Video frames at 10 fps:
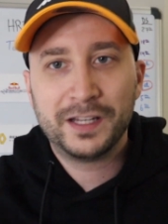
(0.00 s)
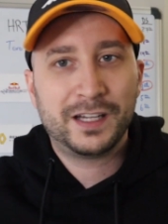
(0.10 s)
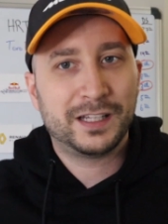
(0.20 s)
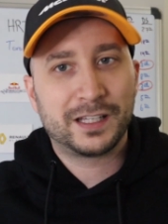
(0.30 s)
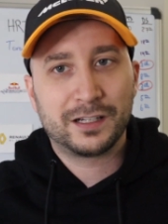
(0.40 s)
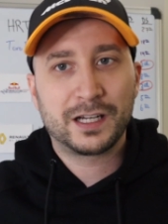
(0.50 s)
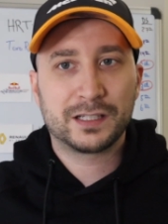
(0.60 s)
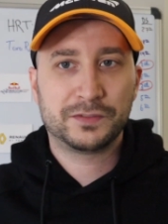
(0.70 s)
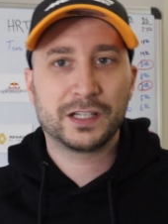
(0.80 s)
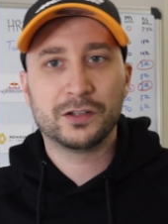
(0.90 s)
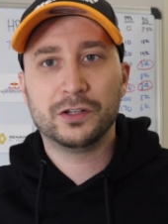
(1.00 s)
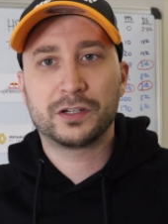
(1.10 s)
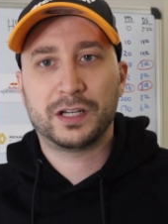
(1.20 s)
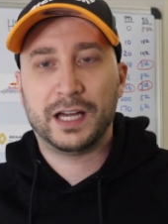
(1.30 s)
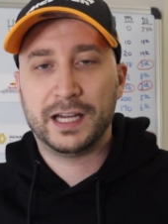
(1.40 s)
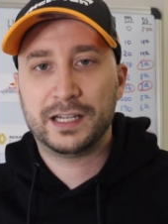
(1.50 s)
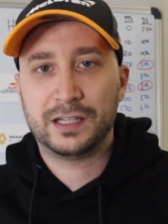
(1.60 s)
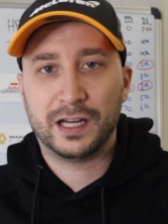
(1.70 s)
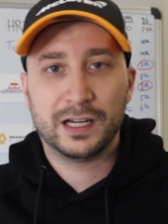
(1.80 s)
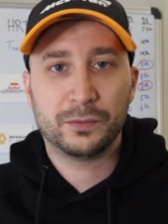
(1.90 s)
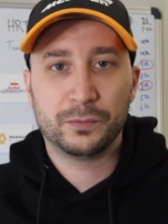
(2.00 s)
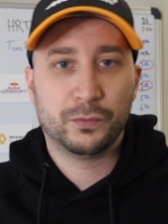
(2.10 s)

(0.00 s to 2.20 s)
and then I'll kind of take a look at uh,